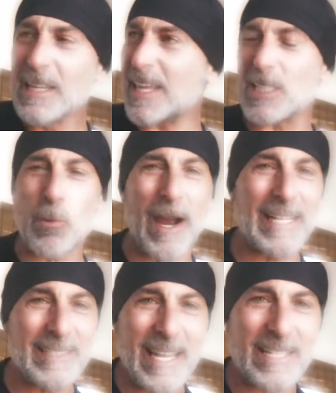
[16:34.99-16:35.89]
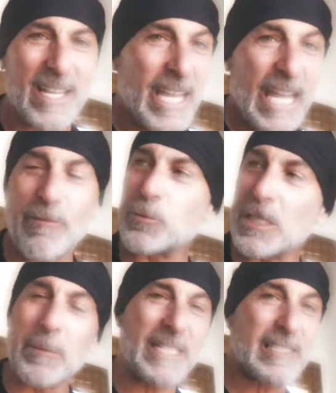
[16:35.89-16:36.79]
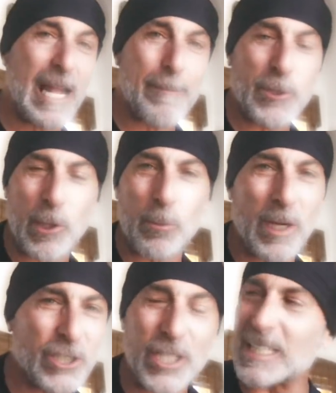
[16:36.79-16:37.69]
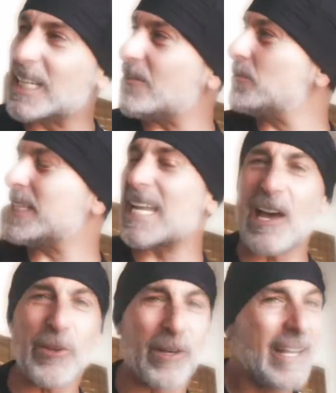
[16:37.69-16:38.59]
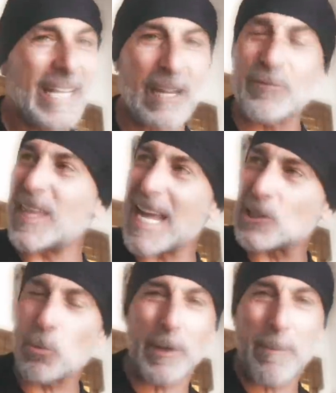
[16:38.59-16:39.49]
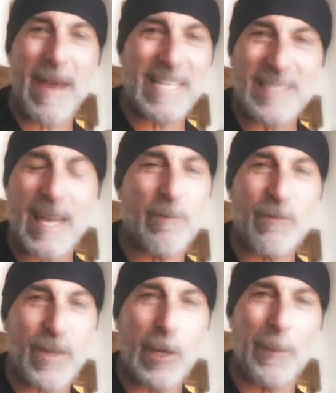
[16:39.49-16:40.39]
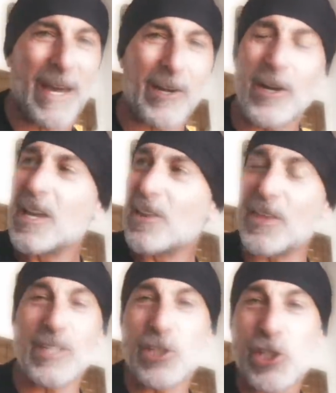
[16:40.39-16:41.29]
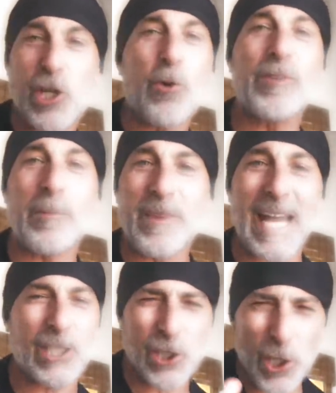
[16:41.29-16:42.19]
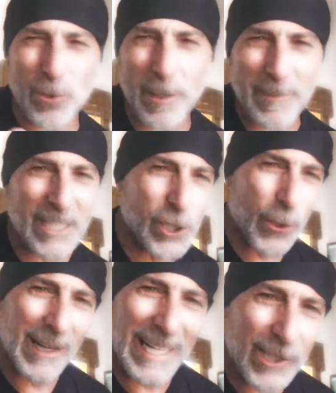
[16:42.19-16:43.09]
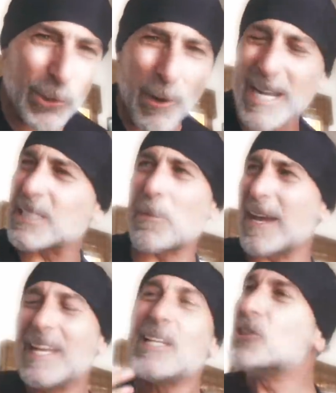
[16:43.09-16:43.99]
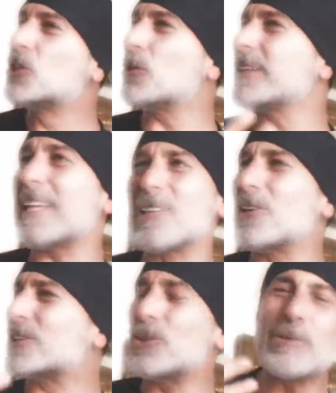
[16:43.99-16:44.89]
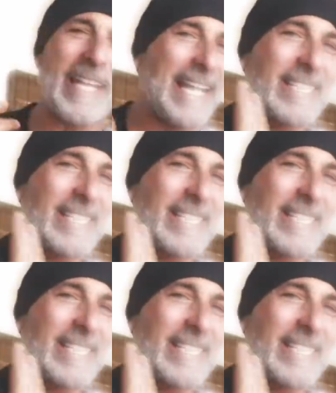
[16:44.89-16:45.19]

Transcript: That's why it says, if somebody slaps you on one cheek, give them the other. If that's what makes them feel better, then show them that. Show them that you're in Christ by doing that. Look, you